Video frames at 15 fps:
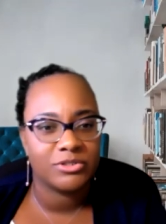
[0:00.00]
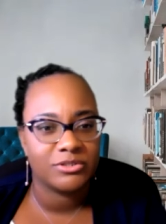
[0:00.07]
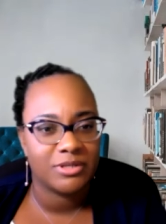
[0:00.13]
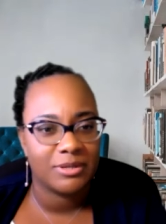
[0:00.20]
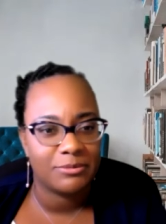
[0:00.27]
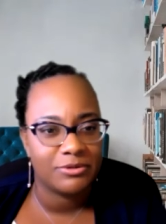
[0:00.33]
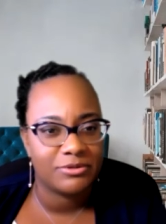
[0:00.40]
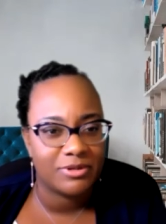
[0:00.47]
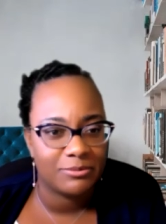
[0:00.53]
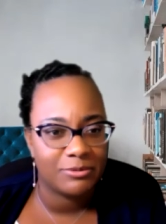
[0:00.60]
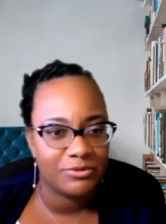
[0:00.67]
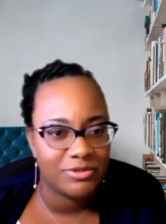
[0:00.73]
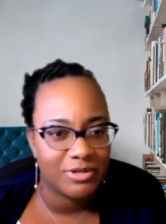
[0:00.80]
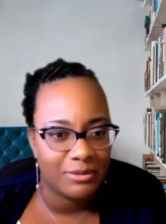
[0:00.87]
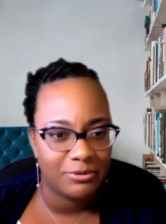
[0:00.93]

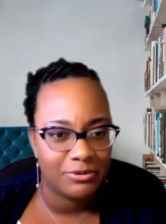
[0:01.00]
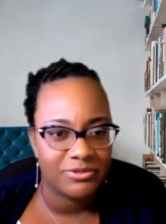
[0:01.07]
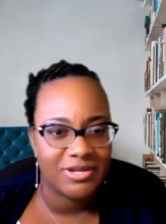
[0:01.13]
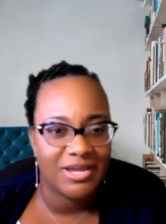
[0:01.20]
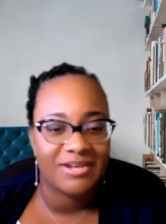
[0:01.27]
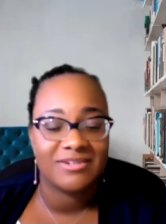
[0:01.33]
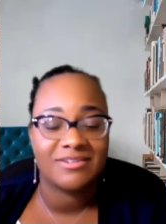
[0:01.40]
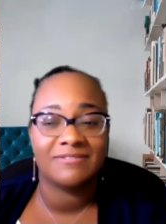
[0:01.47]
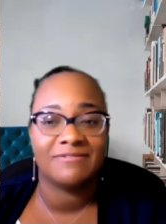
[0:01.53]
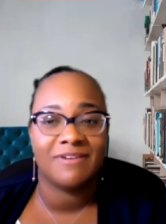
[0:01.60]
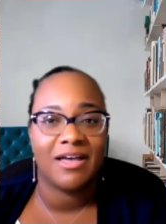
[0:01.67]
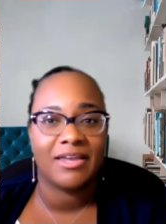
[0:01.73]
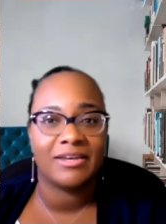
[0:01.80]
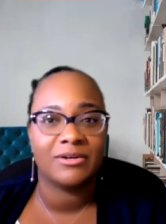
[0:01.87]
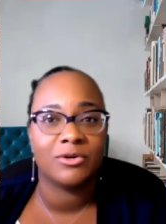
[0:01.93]

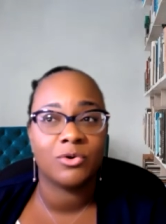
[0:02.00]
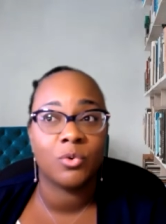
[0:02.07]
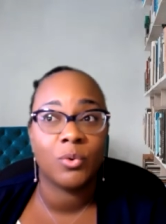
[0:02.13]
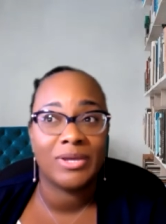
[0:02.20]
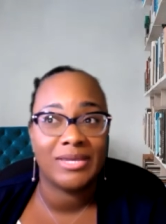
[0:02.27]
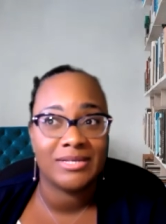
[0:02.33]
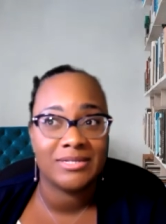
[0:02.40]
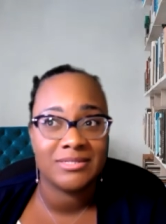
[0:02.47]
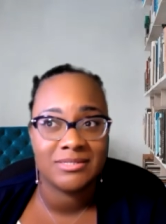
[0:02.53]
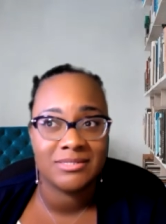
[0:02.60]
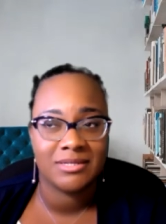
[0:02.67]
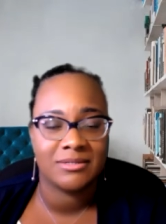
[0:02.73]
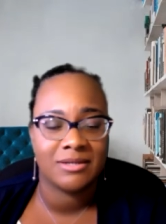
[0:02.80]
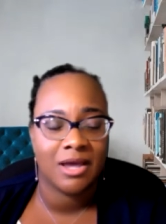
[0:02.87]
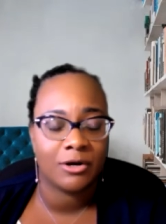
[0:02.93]

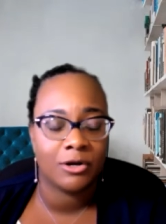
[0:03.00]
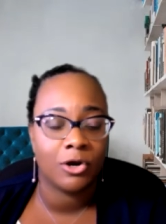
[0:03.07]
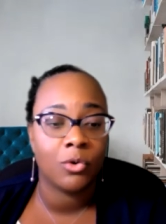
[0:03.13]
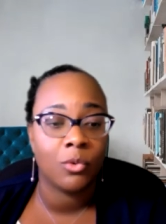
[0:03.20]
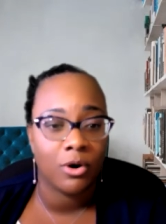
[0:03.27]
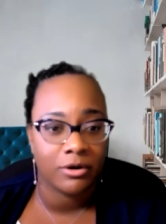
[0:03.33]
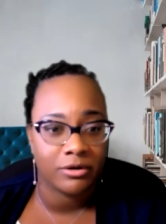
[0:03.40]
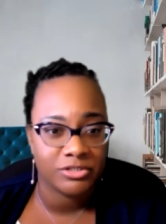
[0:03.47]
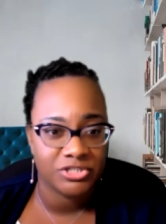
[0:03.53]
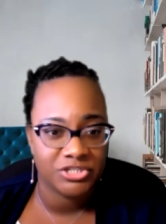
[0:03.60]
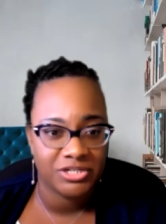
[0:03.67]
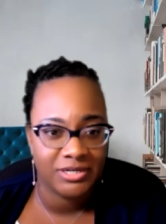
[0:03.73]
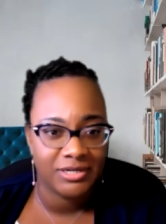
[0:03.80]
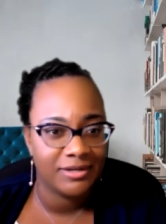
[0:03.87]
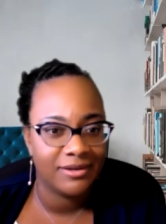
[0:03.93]

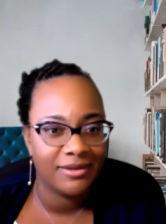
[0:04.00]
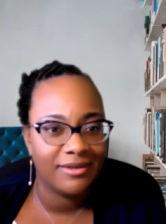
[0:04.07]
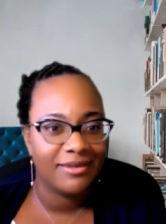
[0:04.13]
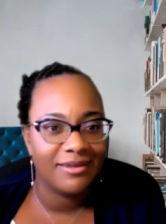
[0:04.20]
www.divinequeens.org.